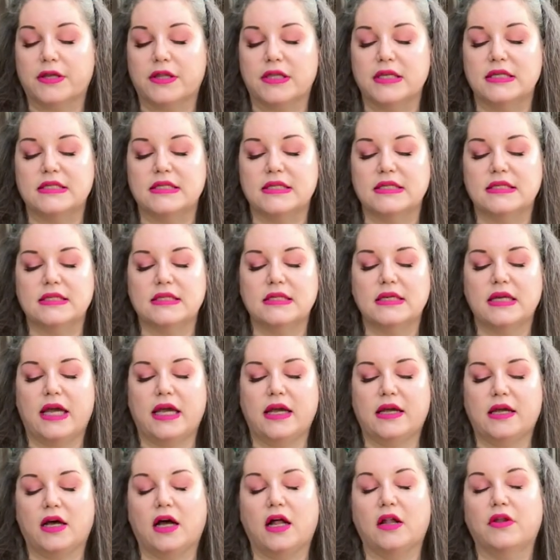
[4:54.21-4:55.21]
This isn't a
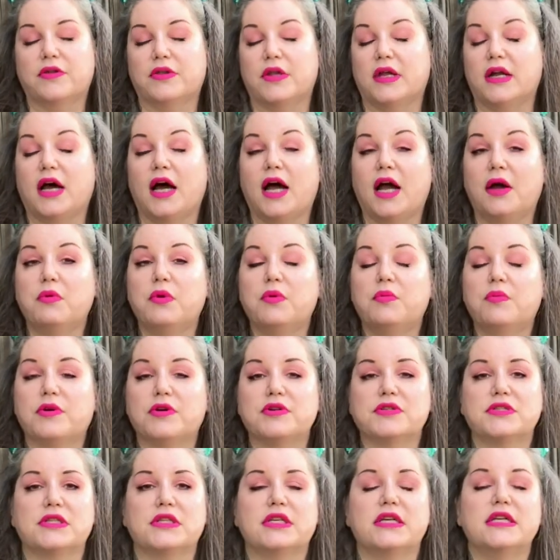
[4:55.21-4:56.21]
collar that I would
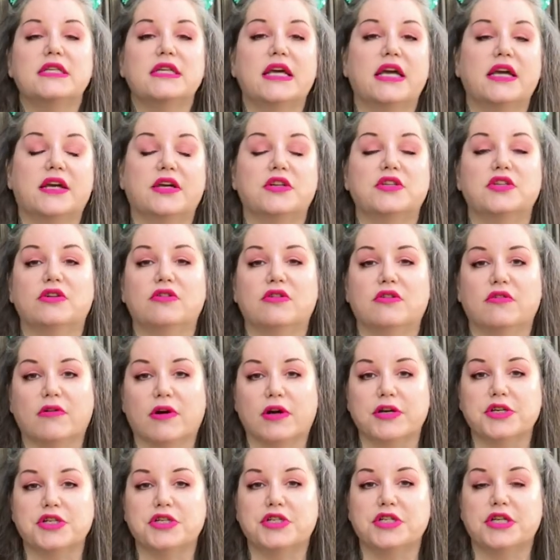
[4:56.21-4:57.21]
personally take a Dogo
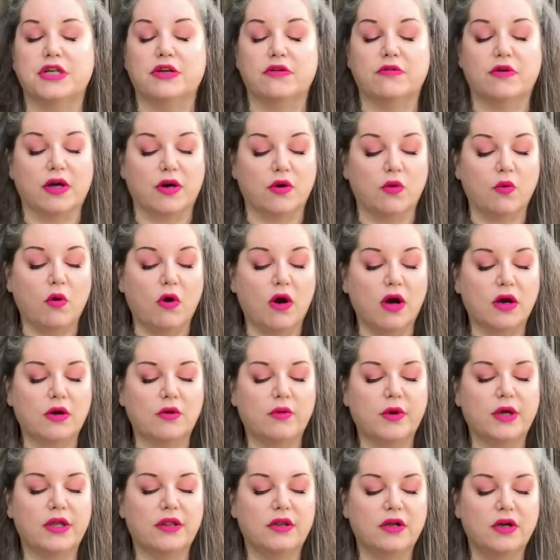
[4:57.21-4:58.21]
Argentino on a walk
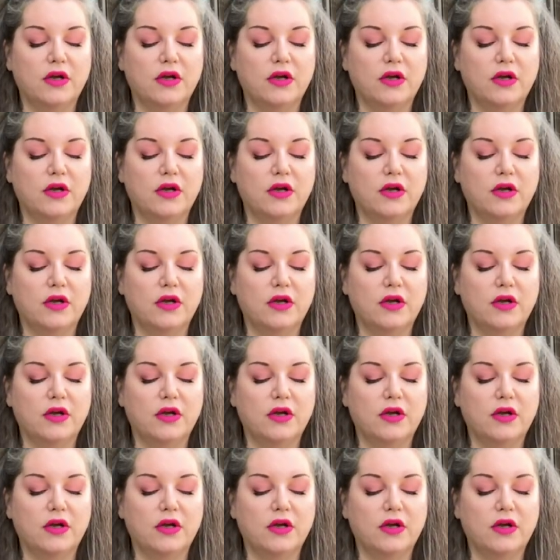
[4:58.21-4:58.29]
with